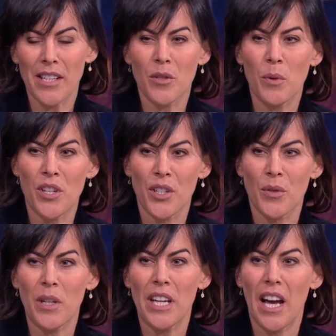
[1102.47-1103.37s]
An
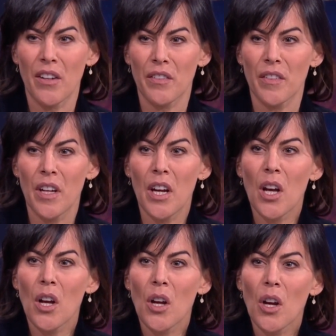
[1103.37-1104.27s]
immigration conversation
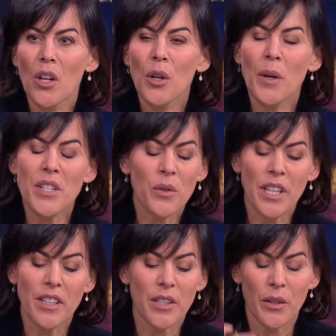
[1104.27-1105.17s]
before
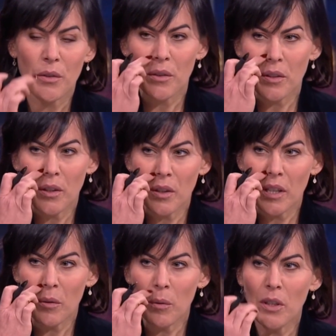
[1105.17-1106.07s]
that you were afraid to
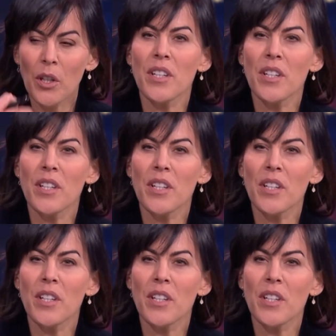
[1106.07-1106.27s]
have before.